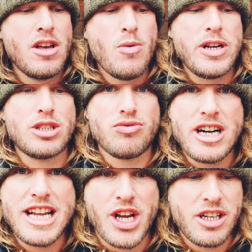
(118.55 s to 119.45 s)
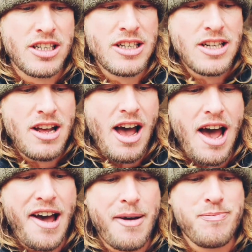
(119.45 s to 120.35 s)
which is really good
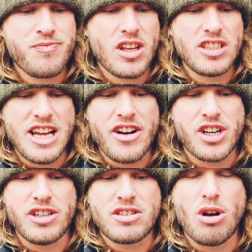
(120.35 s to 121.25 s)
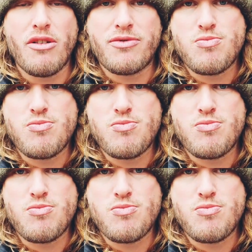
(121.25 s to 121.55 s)
because they're a good sort of